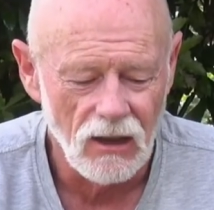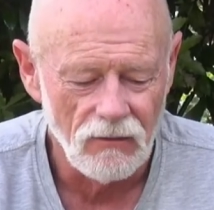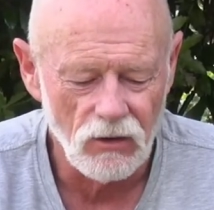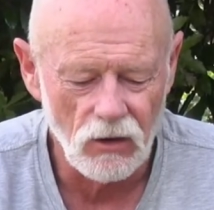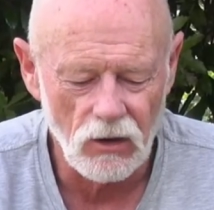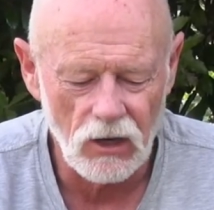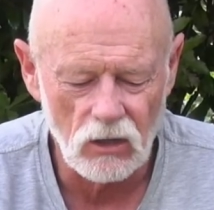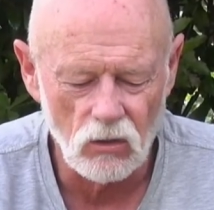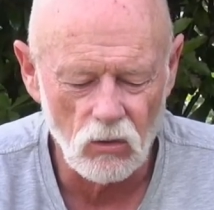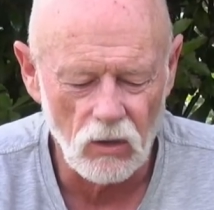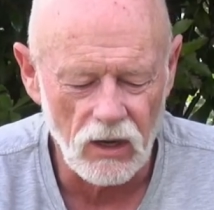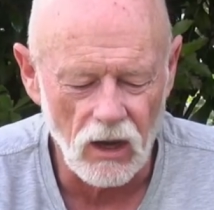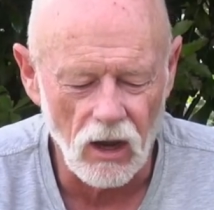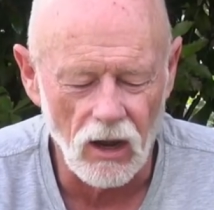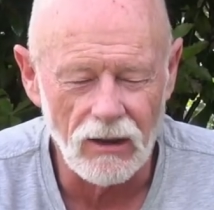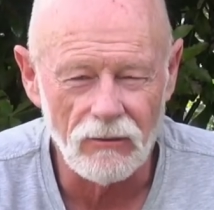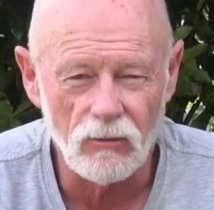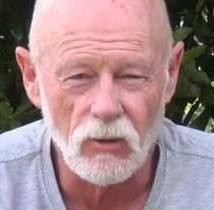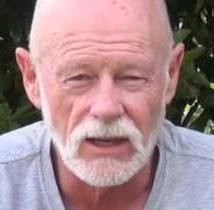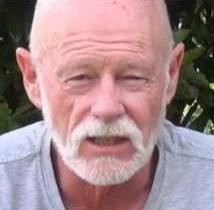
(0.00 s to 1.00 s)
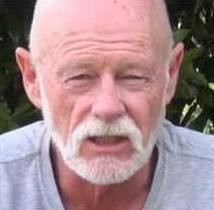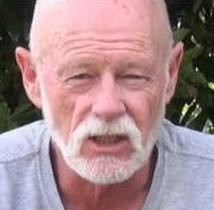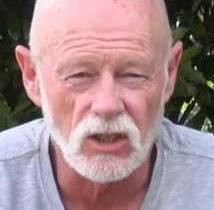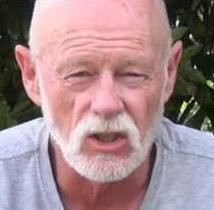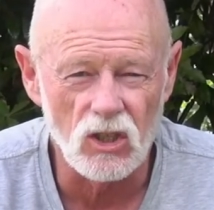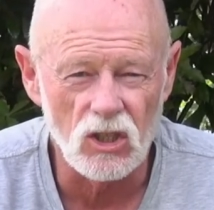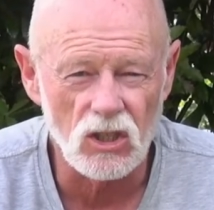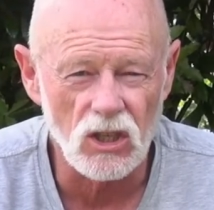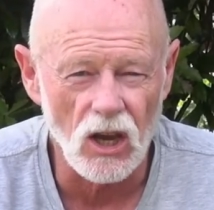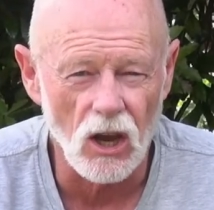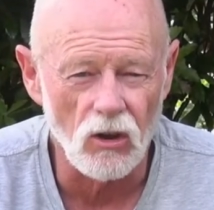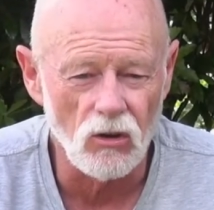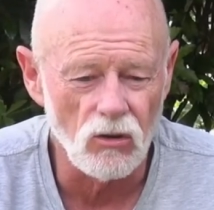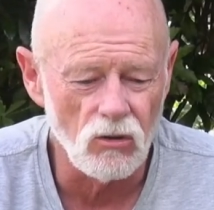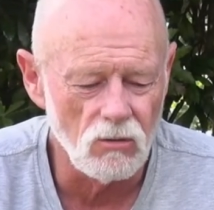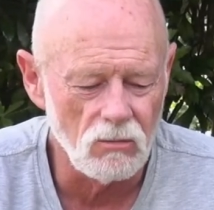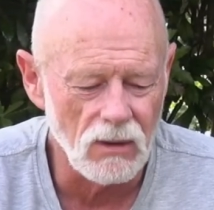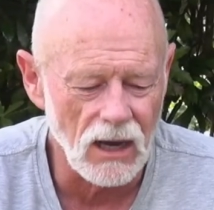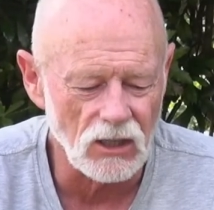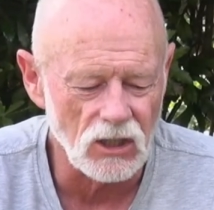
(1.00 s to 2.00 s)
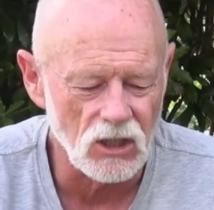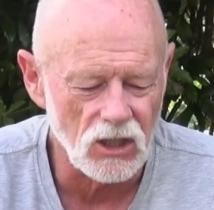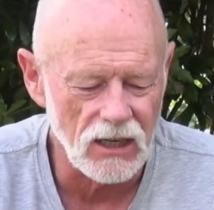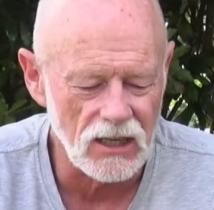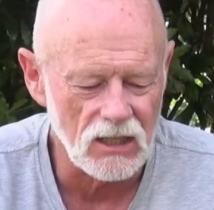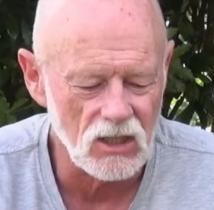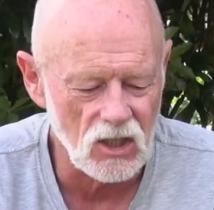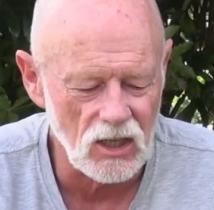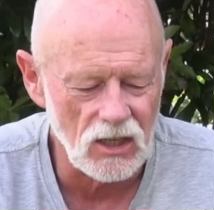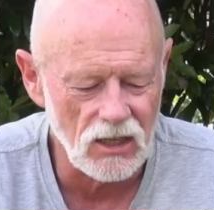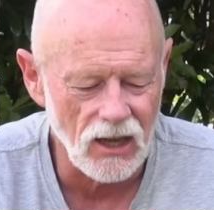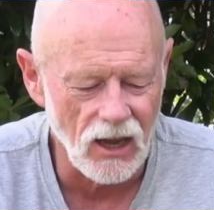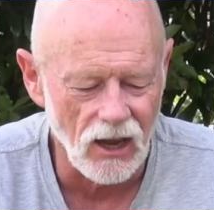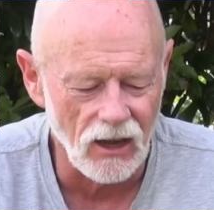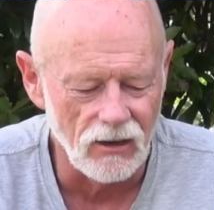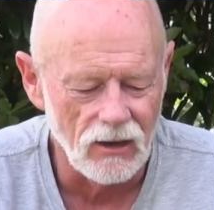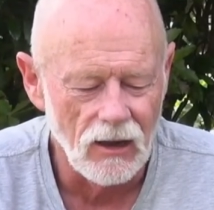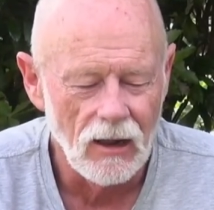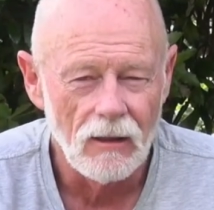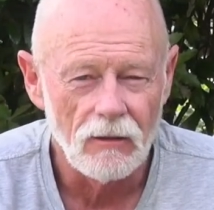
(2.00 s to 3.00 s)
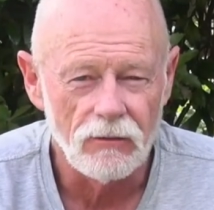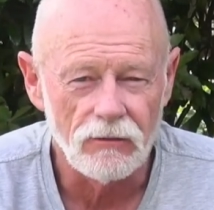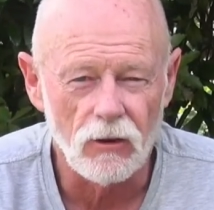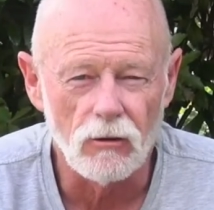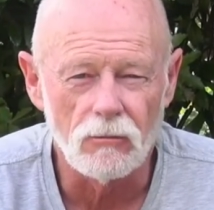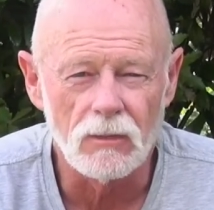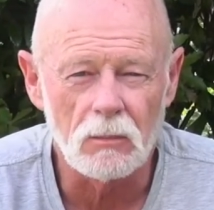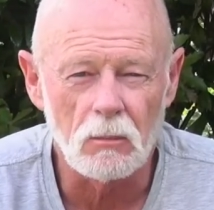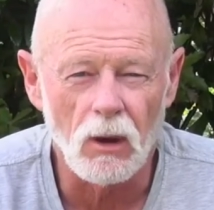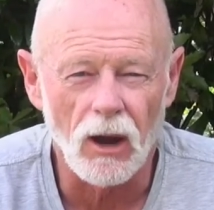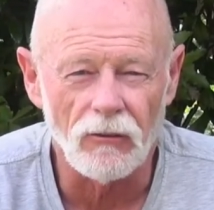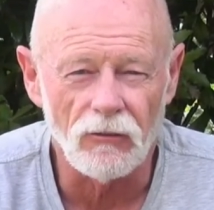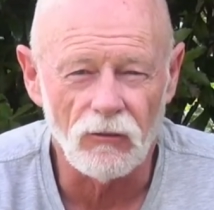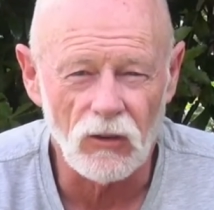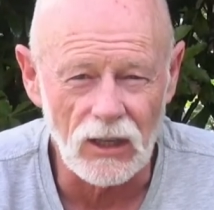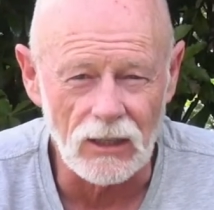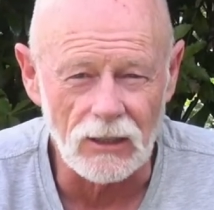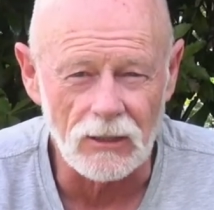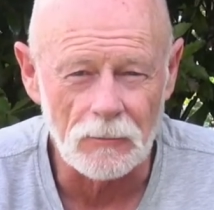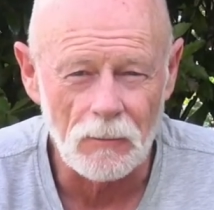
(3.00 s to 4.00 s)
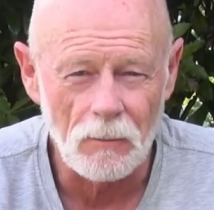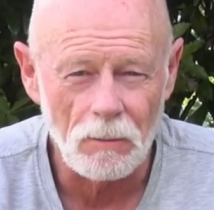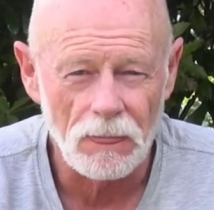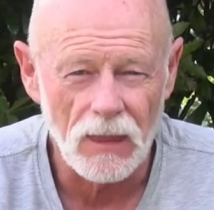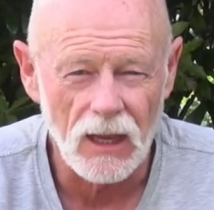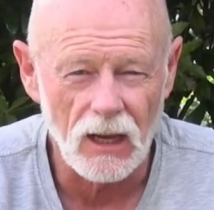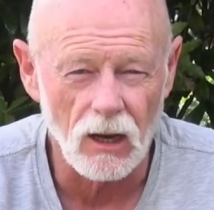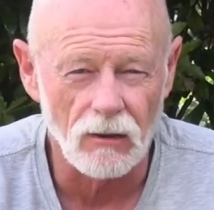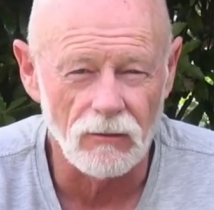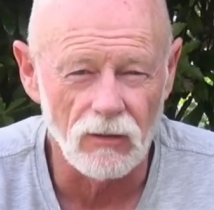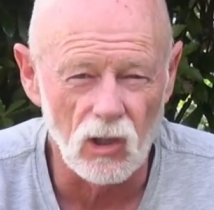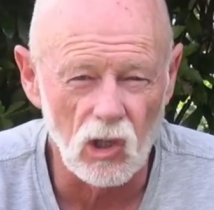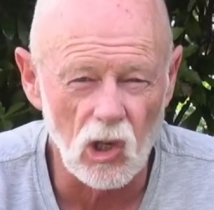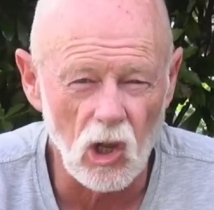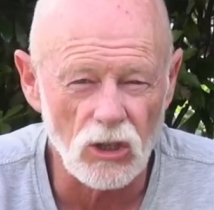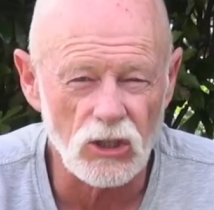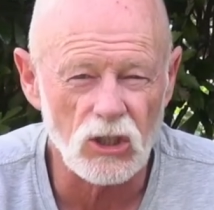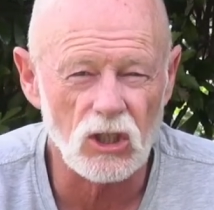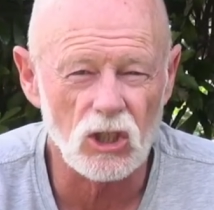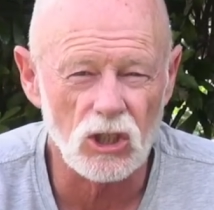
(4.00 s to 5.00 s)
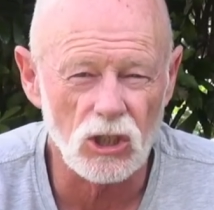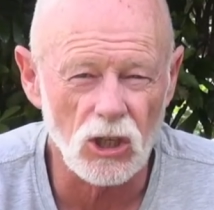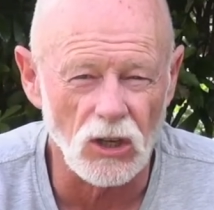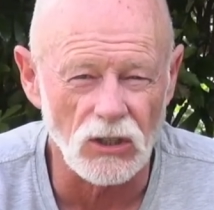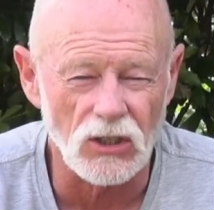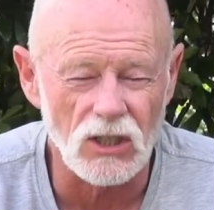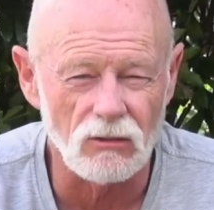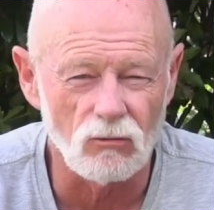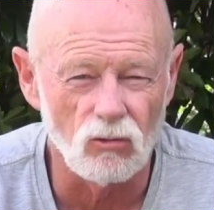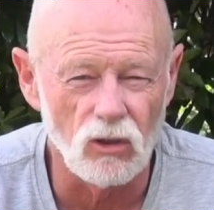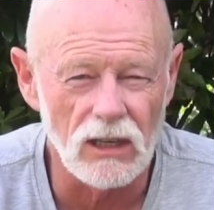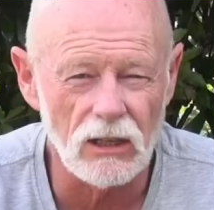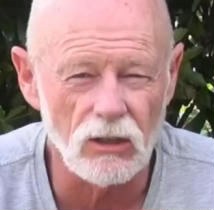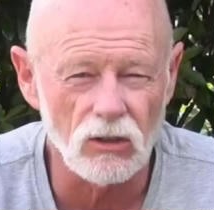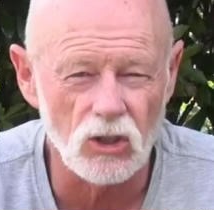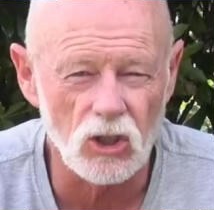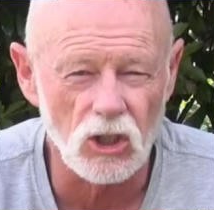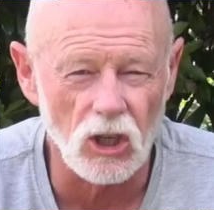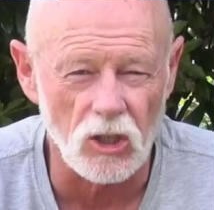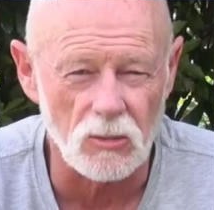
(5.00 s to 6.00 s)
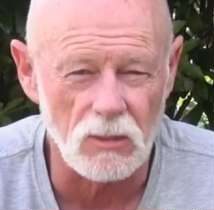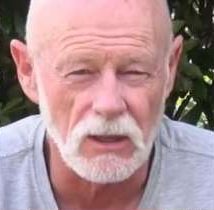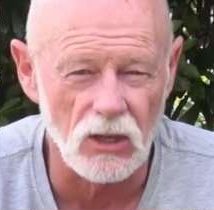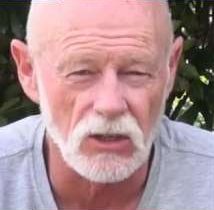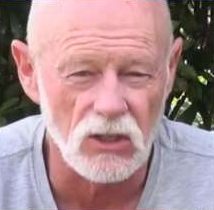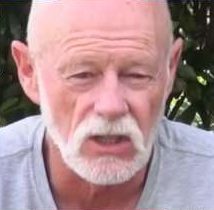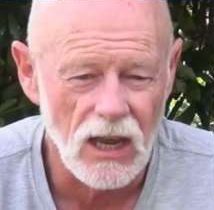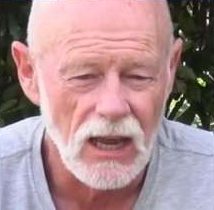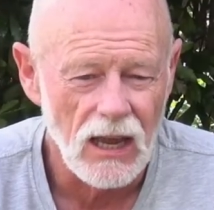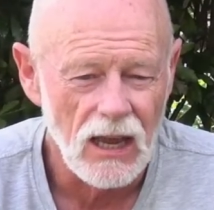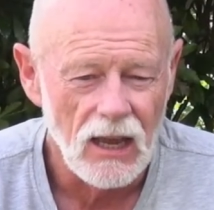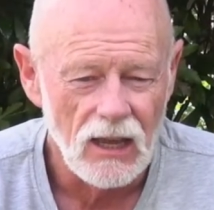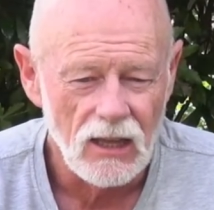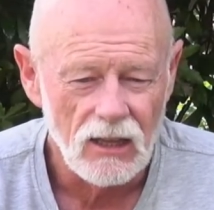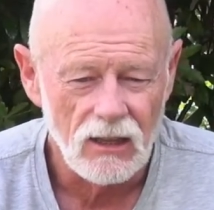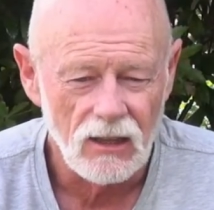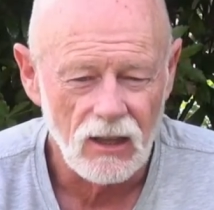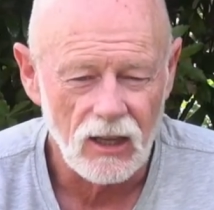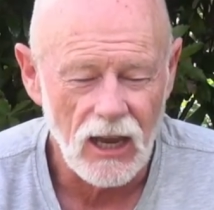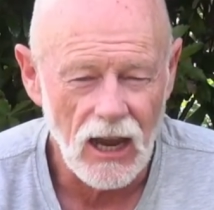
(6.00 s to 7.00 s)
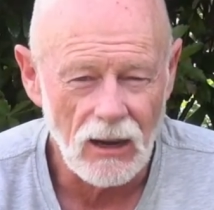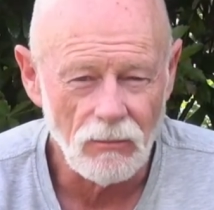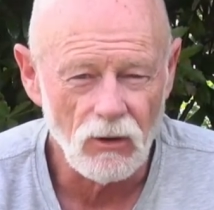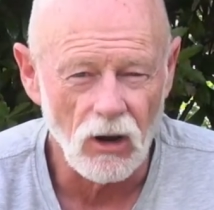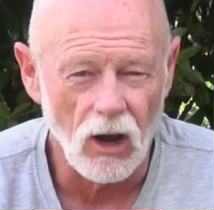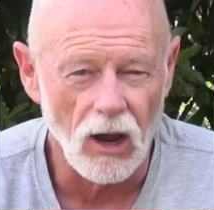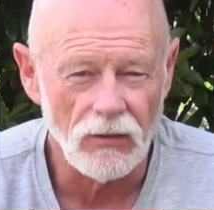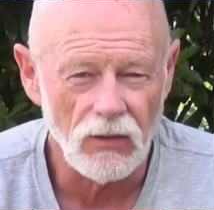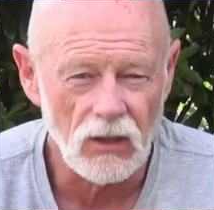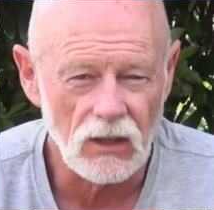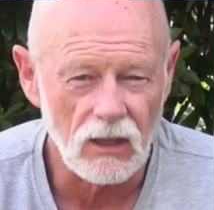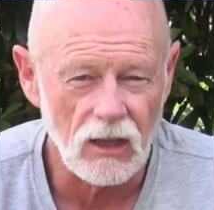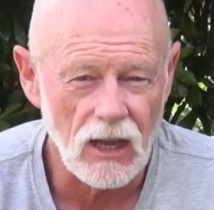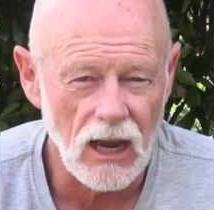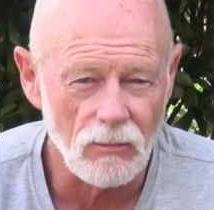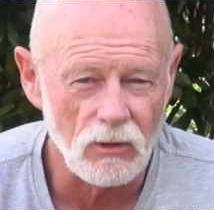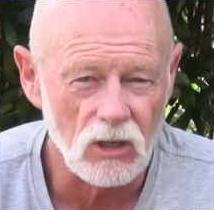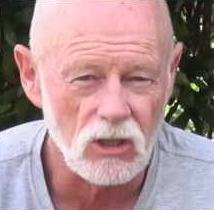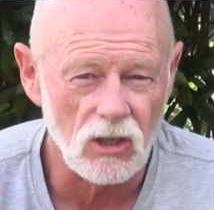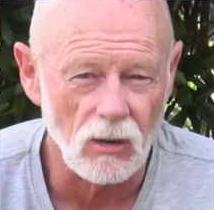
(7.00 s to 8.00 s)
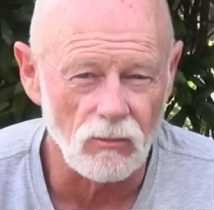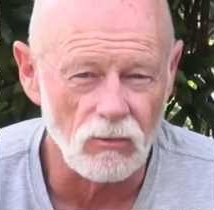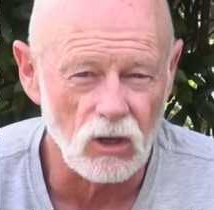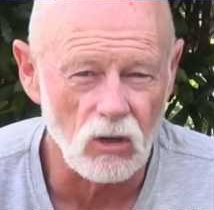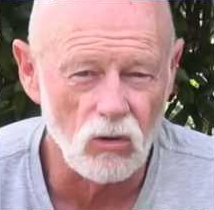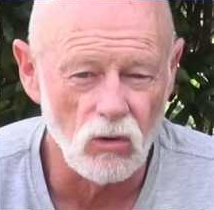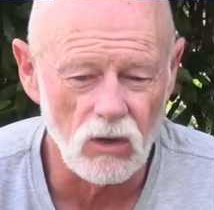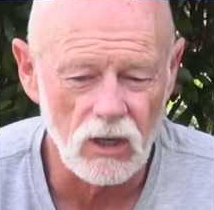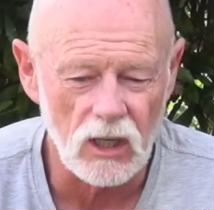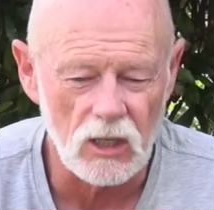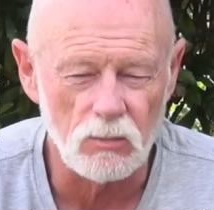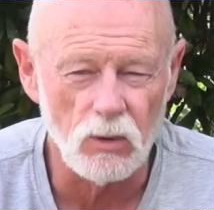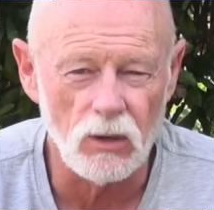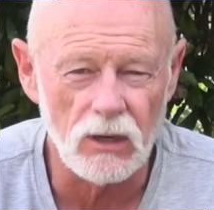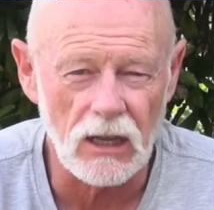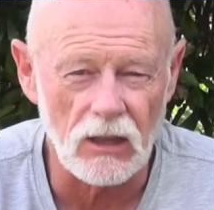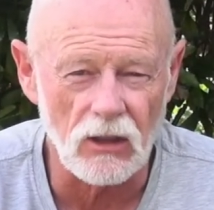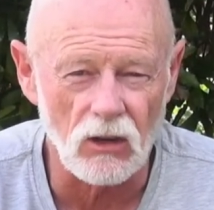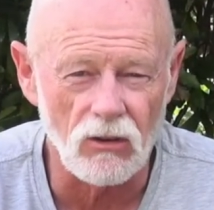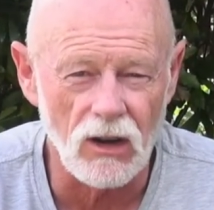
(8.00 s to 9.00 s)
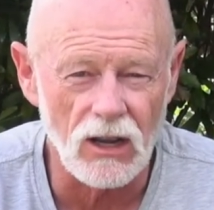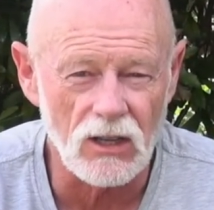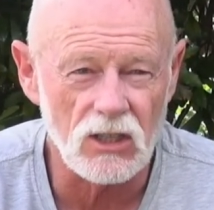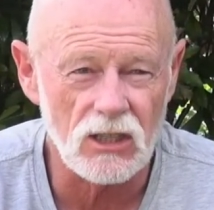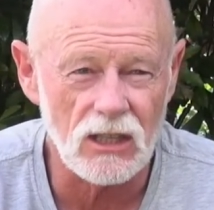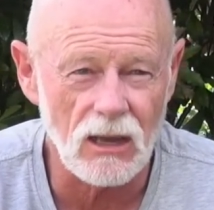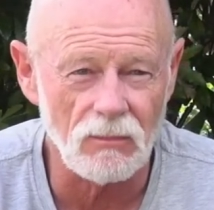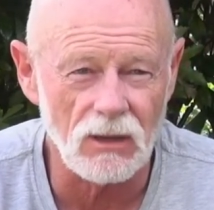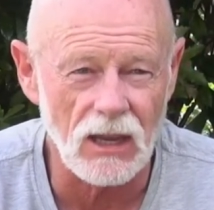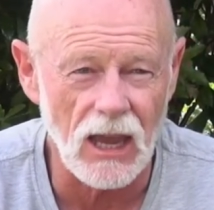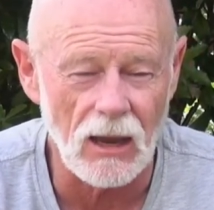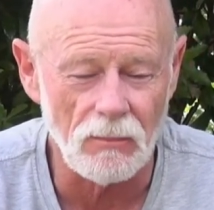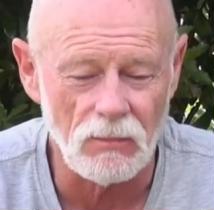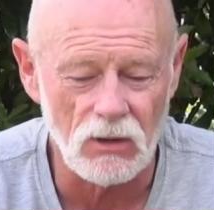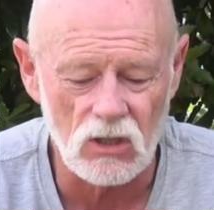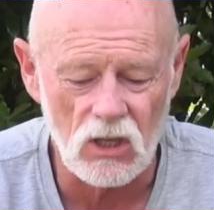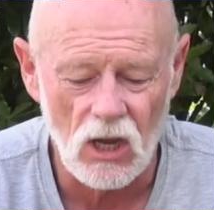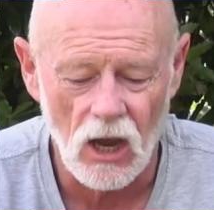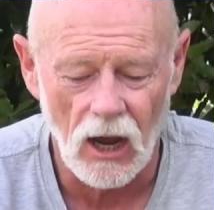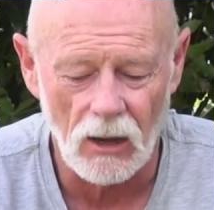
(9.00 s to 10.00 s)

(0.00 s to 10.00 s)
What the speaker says: Very annoying. I have wasted so much SD card filming my feet, and I've lost shots, really good shots, because the camera, I think the camera stopped recording. It's pointing at the ground. Something happens.